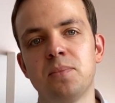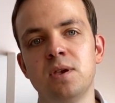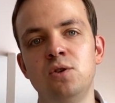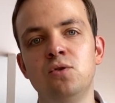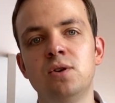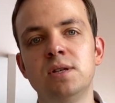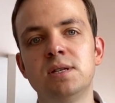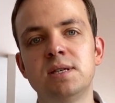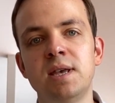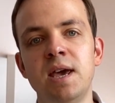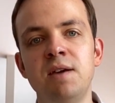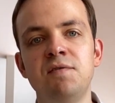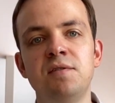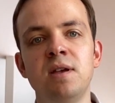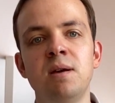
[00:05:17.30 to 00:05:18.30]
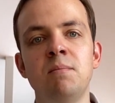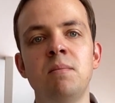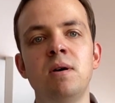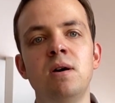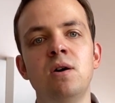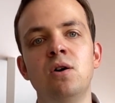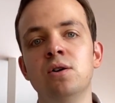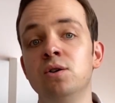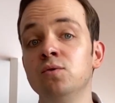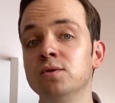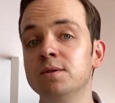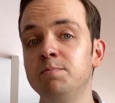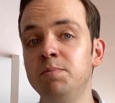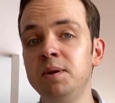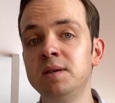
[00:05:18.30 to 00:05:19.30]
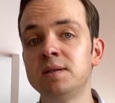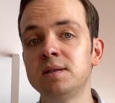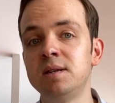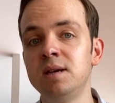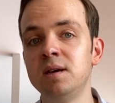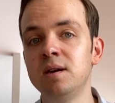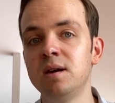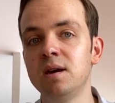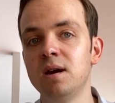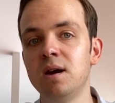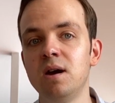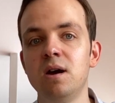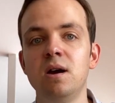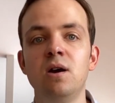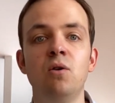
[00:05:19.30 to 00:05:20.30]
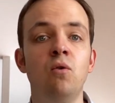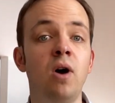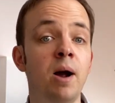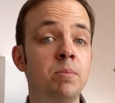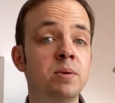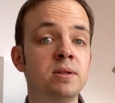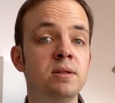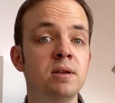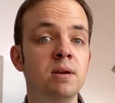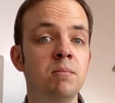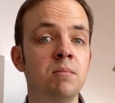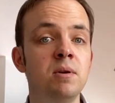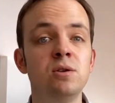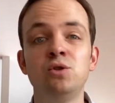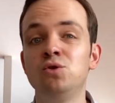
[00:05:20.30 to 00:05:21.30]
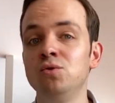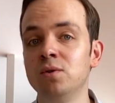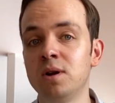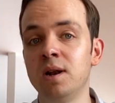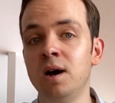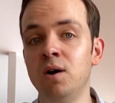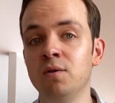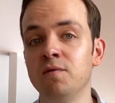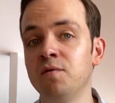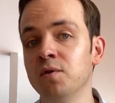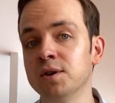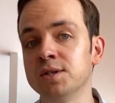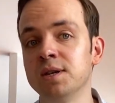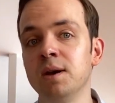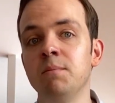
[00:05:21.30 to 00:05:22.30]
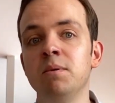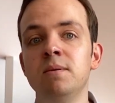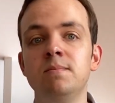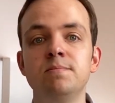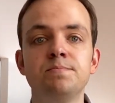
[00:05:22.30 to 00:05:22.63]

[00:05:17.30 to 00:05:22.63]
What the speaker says: You can save them on a USB stick or upload them to a cloud, for example.